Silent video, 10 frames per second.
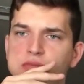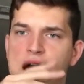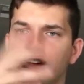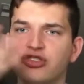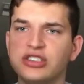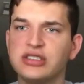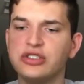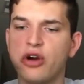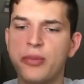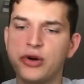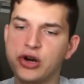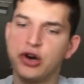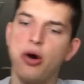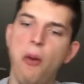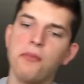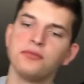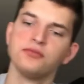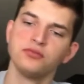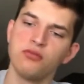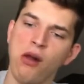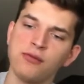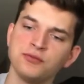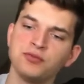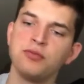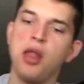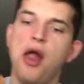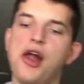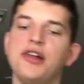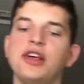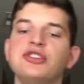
how she's a normal girl. And